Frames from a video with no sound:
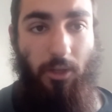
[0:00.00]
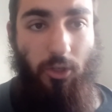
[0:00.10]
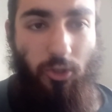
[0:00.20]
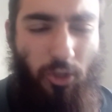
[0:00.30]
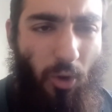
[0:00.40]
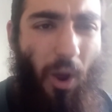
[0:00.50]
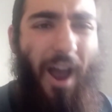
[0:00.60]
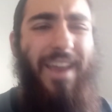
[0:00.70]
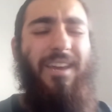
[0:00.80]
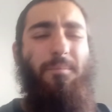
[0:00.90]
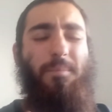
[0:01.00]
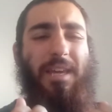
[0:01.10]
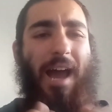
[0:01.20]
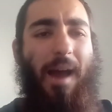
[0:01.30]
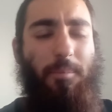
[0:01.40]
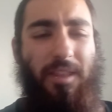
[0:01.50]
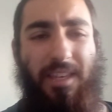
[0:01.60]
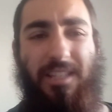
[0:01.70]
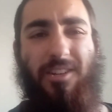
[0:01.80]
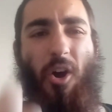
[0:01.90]
So I can be happy.
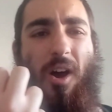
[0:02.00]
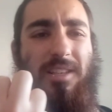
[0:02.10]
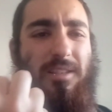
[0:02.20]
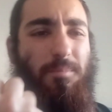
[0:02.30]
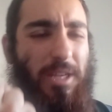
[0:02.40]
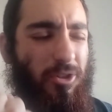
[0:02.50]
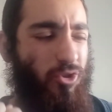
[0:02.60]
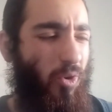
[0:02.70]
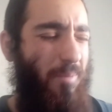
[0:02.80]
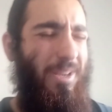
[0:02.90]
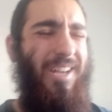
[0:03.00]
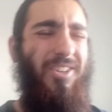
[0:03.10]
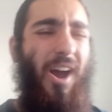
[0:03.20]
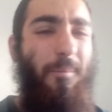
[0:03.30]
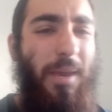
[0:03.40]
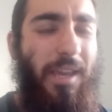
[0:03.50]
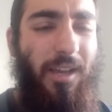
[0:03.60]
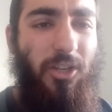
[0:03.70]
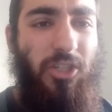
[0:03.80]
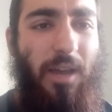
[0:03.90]
This causes me a joy because I'm making
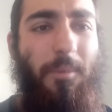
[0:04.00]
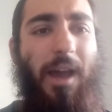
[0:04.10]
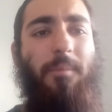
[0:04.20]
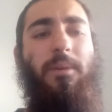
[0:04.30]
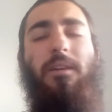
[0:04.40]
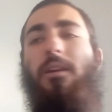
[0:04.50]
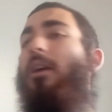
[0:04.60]
Hashem happy.